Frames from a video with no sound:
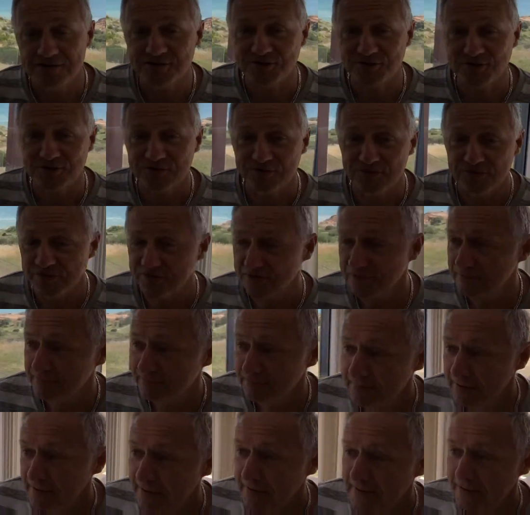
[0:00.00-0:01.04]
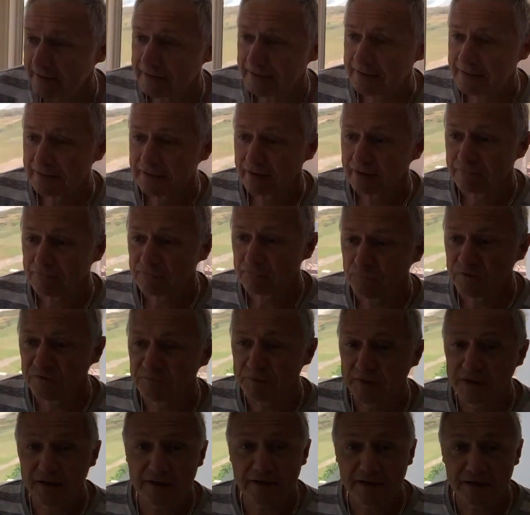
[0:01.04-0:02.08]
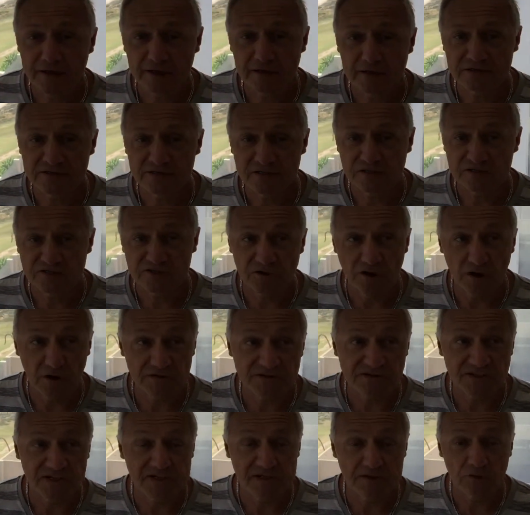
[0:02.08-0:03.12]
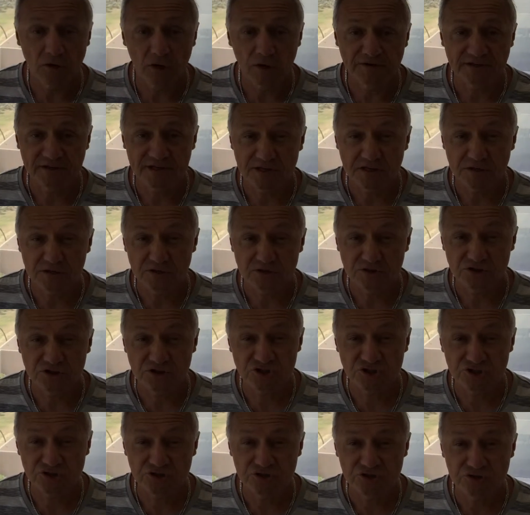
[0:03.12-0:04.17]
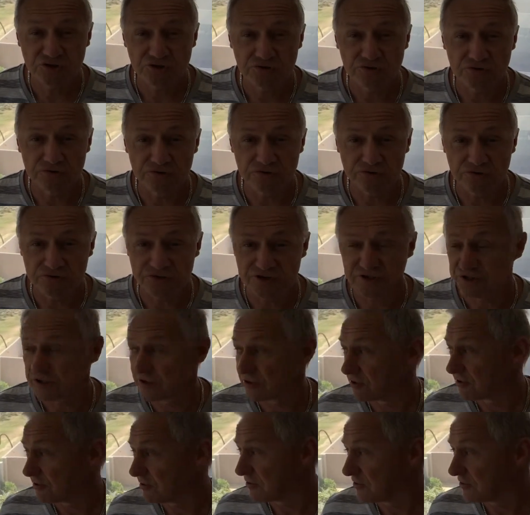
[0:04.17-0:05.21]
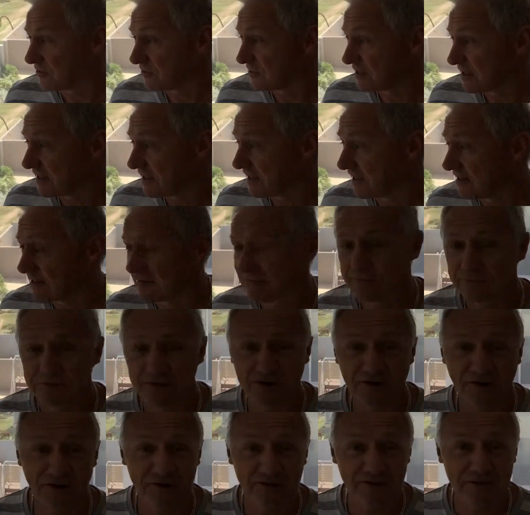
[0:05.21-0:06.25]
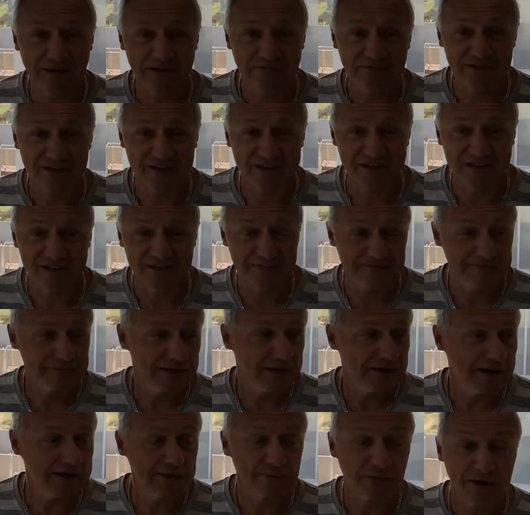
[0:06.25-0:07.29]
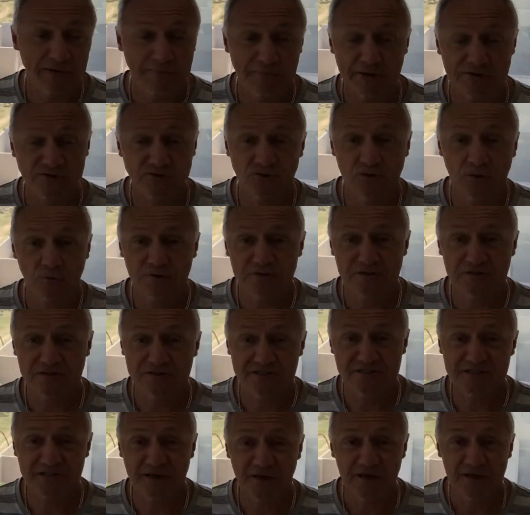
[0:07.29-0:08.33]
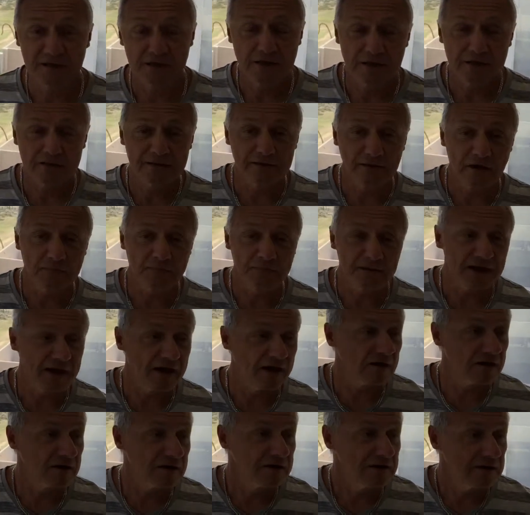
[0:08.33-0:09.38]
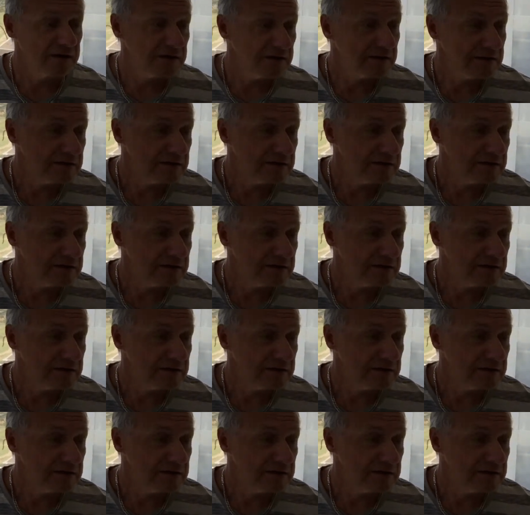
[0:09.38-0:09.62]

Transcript: it's a good view. We've been here since 1992, so yeah, we kind of love it here. Anyway, that's all I wanted to say. No power.